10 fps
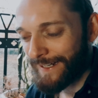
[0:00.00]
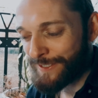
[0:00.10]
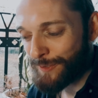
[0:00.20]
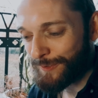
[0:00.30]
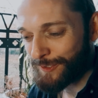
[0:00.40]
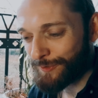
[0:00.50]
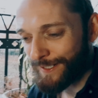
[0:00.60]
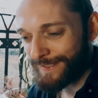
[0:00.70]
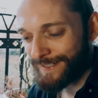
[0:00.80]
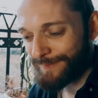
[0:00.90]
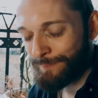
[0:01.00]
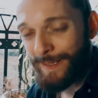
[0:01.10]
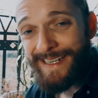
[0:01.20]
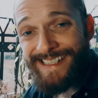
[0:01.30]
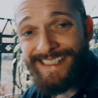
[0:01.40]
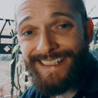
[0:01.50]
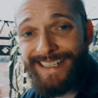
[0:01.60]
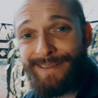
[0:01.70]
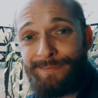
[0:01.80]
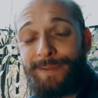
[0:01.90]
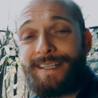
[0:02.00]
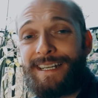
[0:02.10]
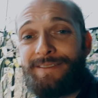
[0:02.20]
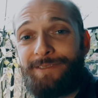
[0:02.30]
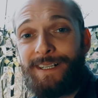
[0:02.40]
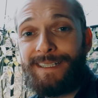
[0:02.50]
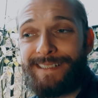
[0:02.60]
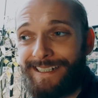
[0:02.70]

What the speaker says: took great peace in them because I felt